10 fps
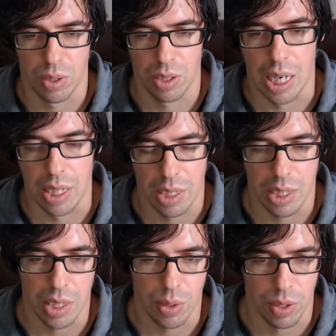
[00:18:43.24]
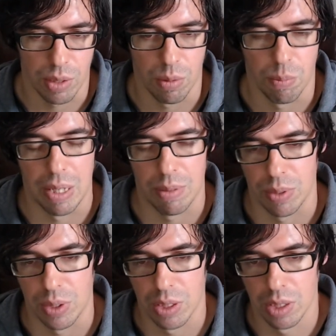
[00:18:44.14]
technique or a different
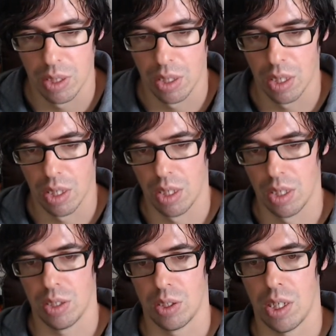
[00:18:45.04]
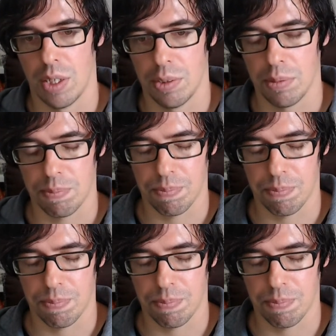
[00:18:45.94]
method. So